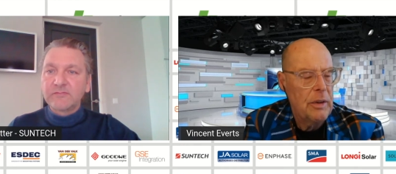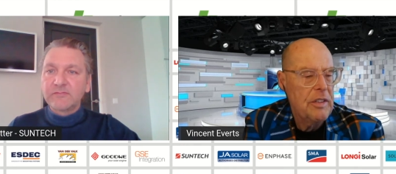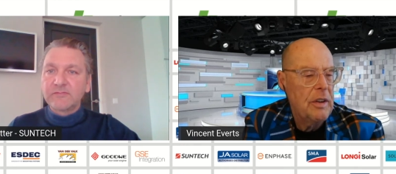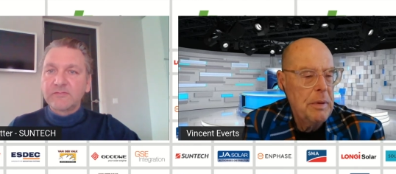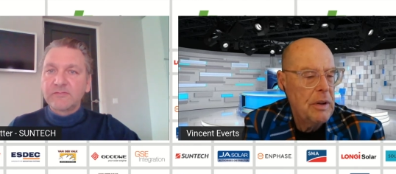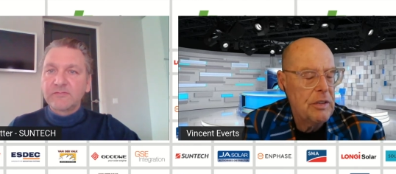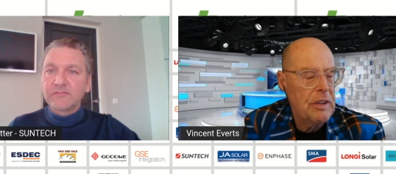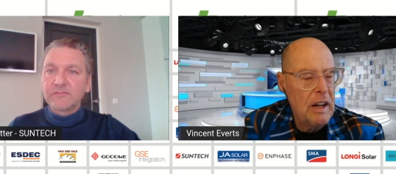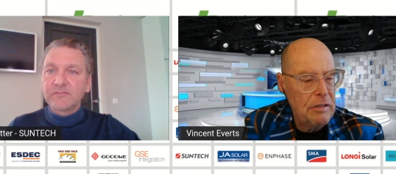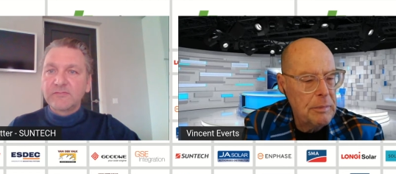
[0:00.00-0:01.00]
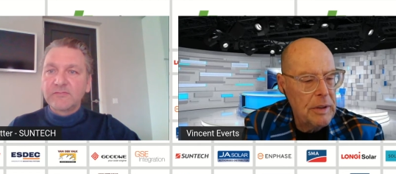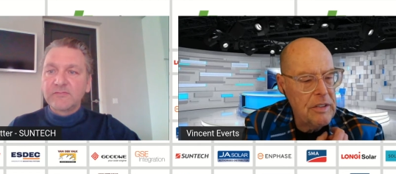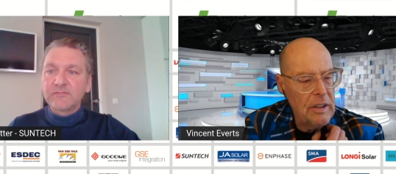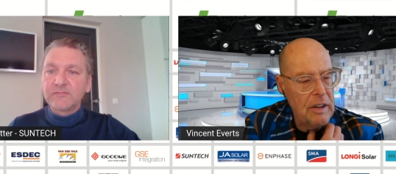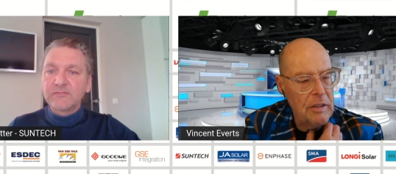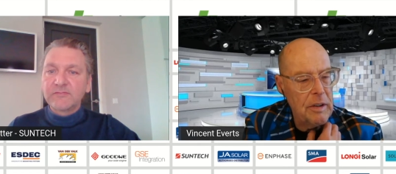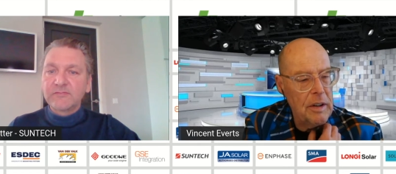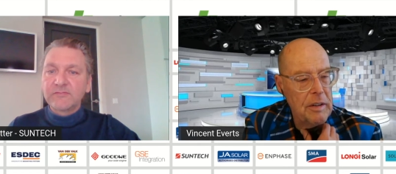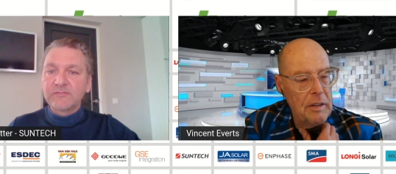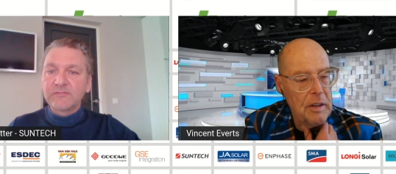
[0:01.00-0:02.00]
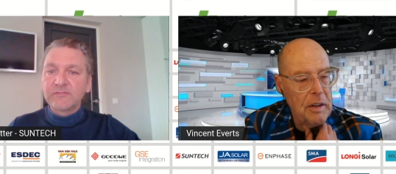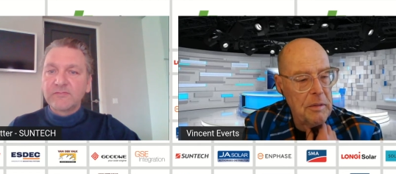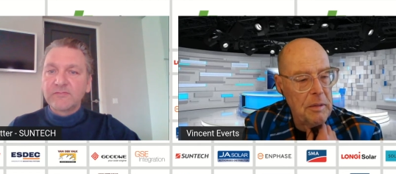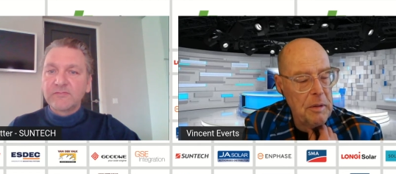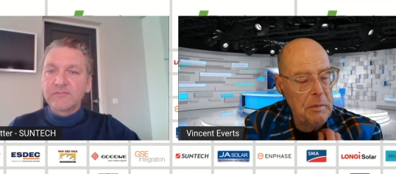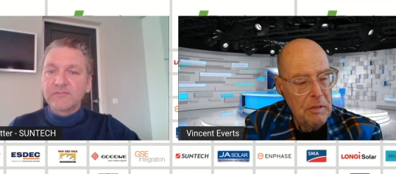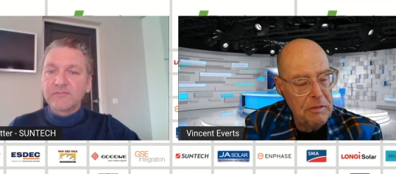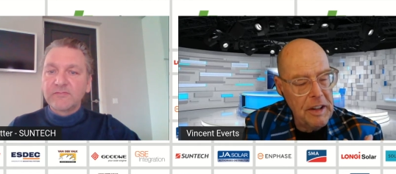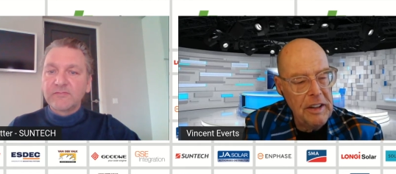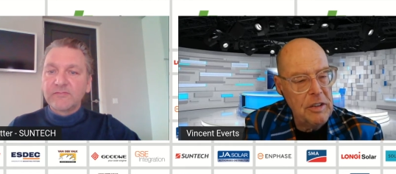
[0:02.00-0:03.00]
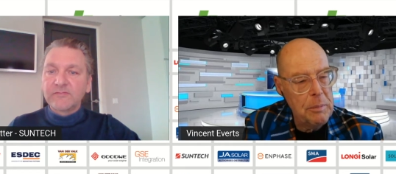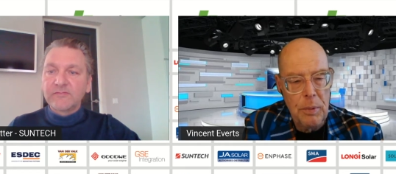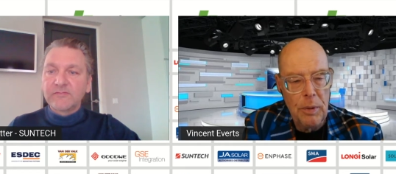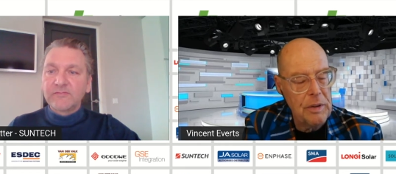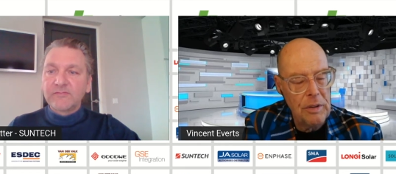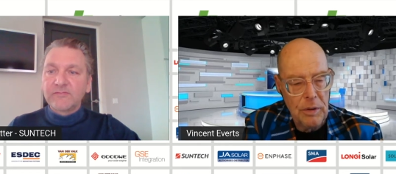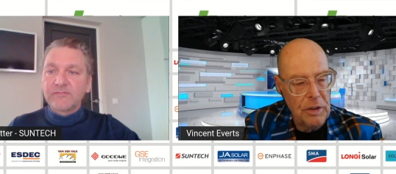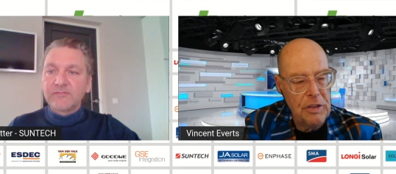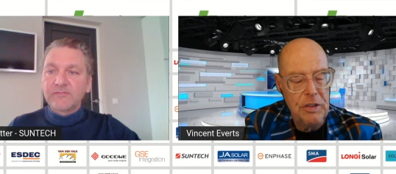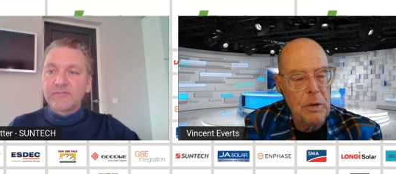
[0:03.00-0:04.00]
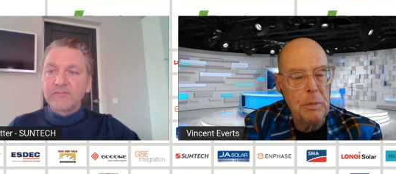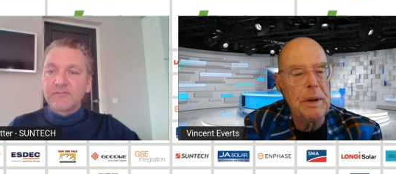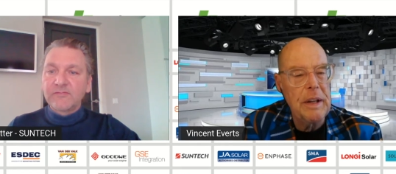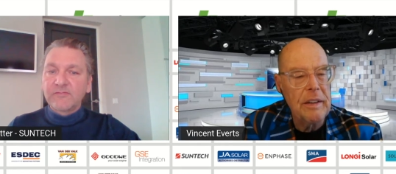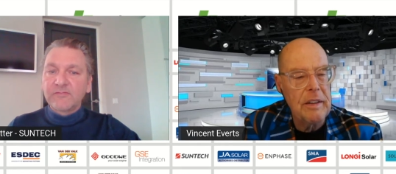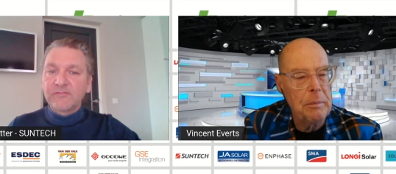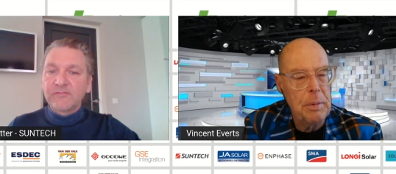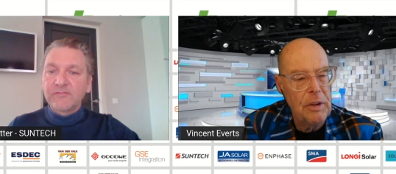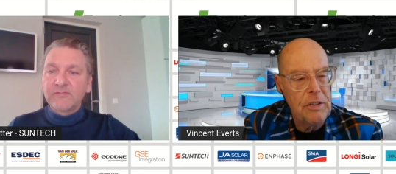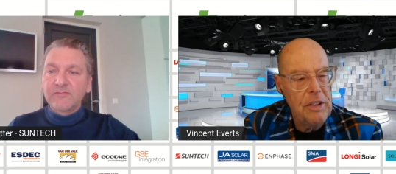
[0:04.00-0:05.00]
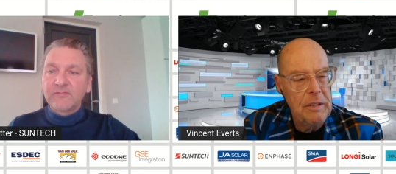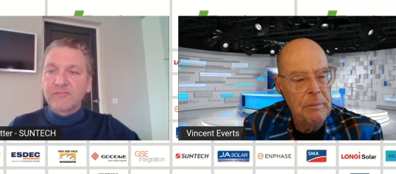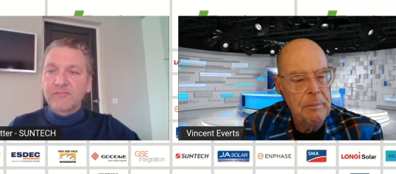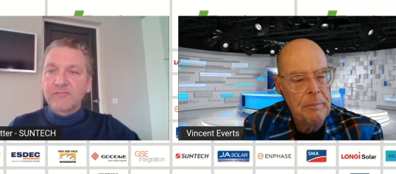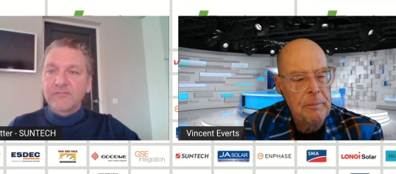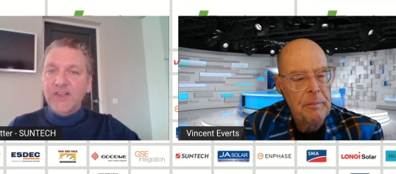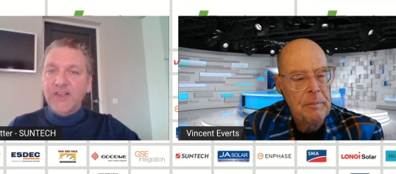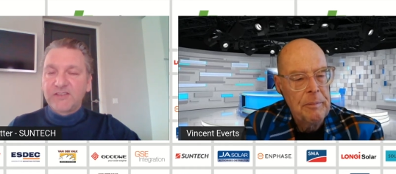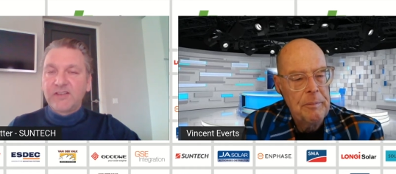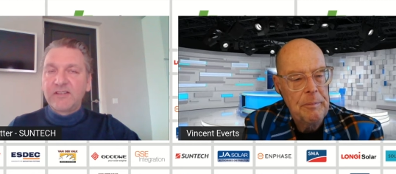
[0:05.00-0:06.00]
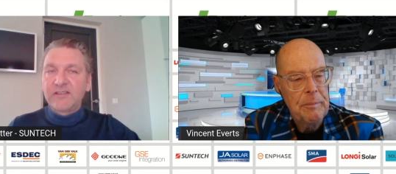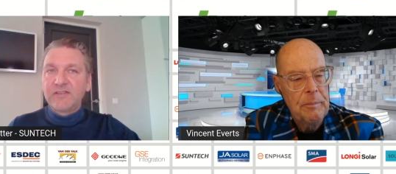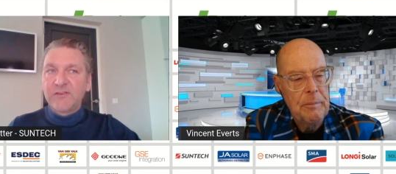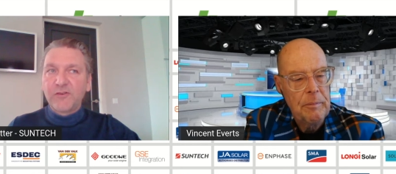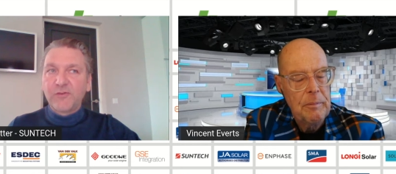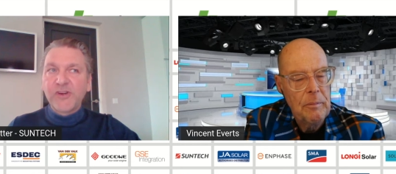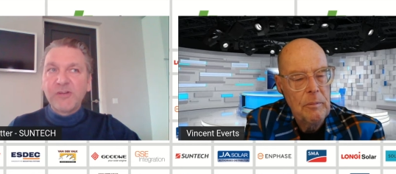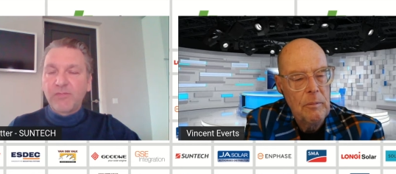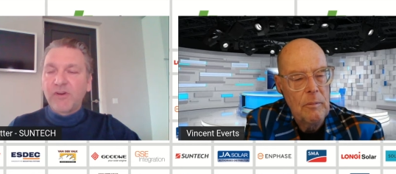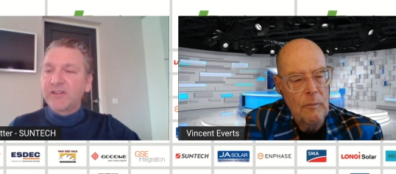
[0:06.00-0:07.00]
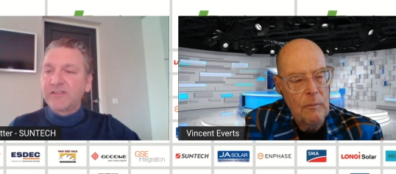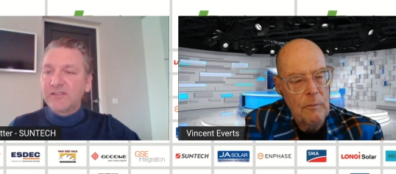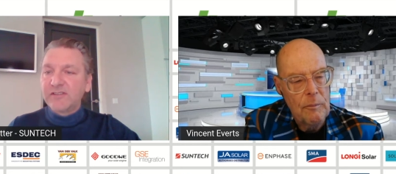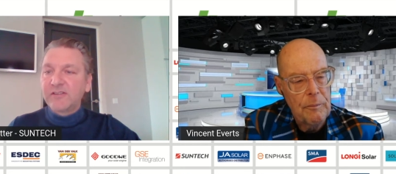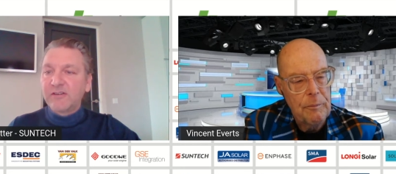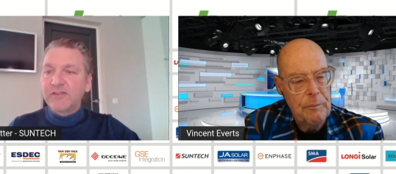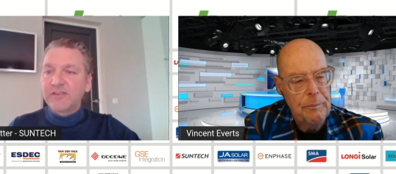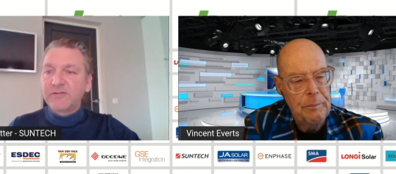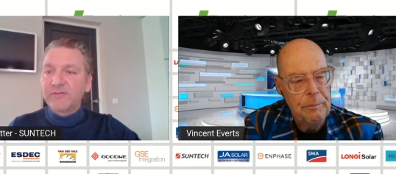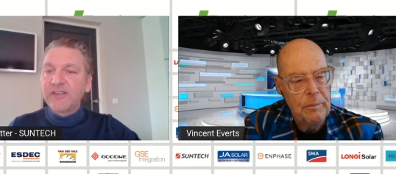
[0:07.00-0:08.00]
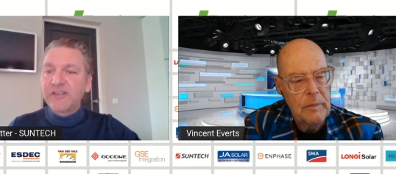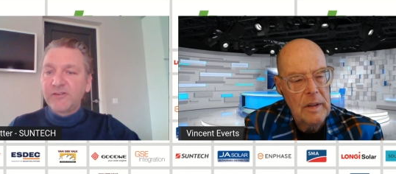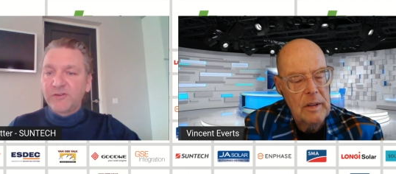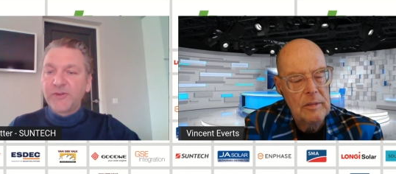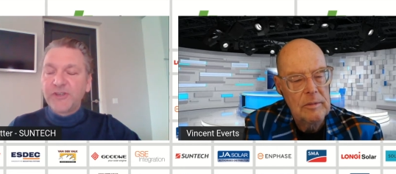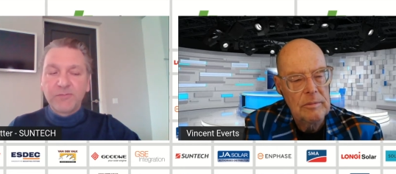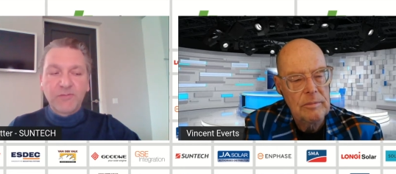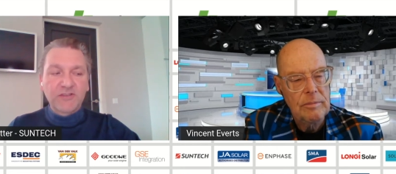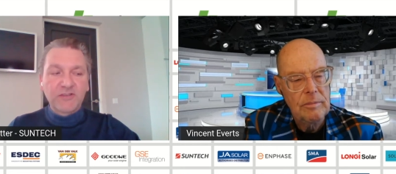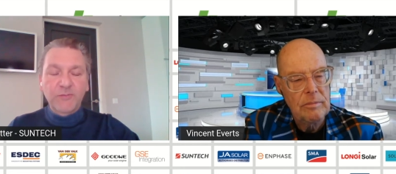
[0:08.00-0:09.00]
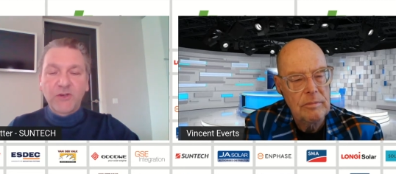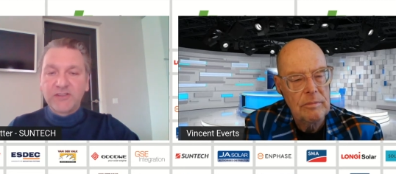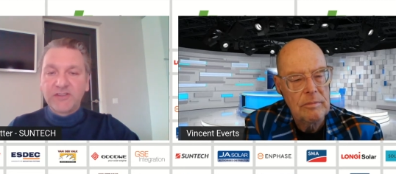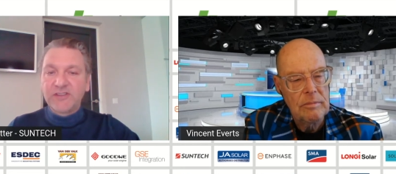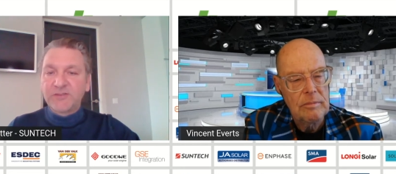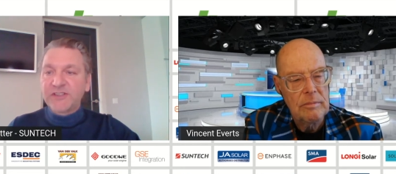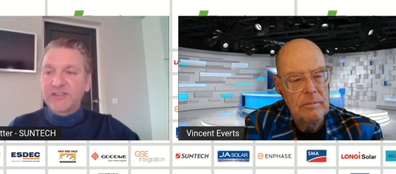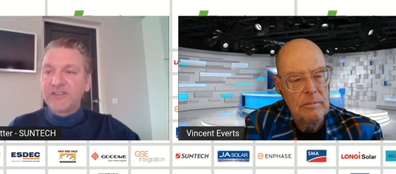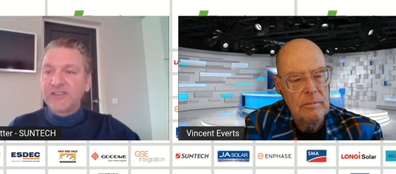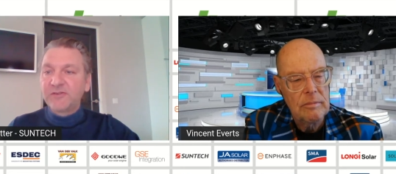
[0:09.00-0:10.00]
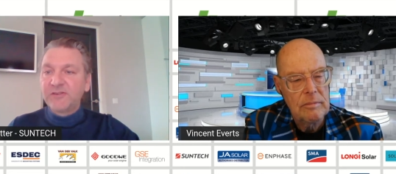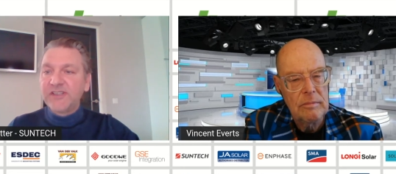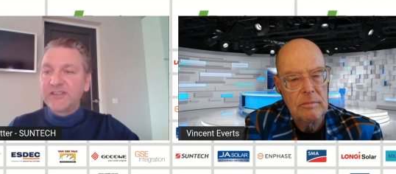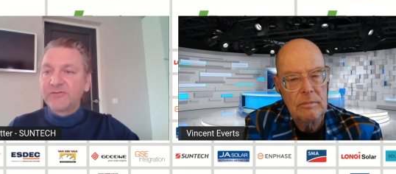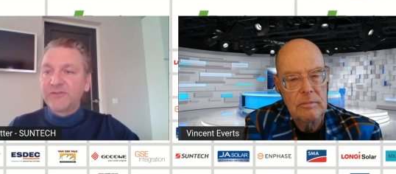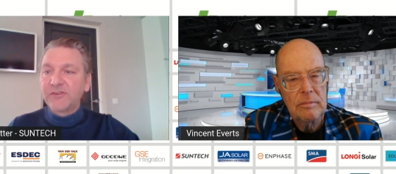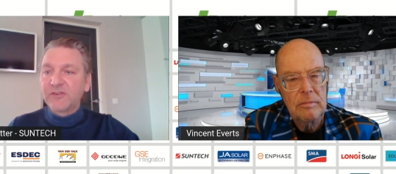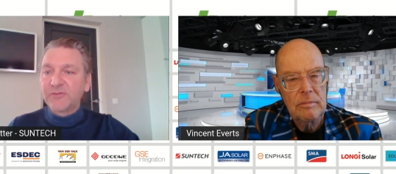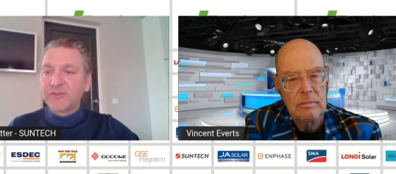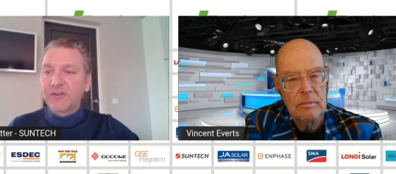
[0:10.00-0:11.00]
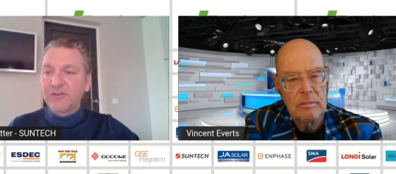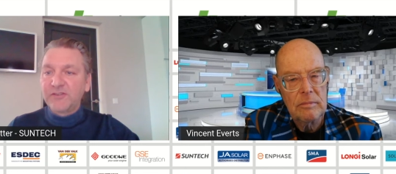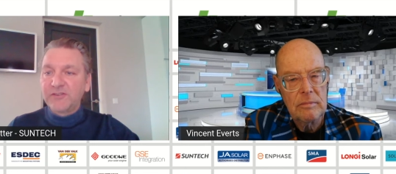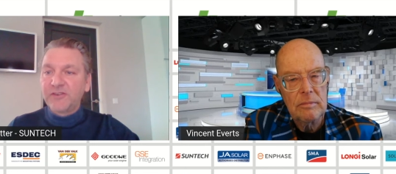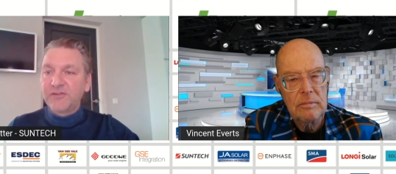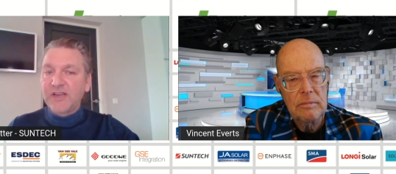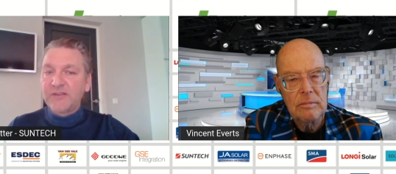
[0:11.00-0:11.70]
Speaker 1: is it because the governments are uh, are, uh, think it's important, or it's European policy?
Speaker 2: It's it's the European policy, so it's a really European policy, especially to the east of Europe. So so you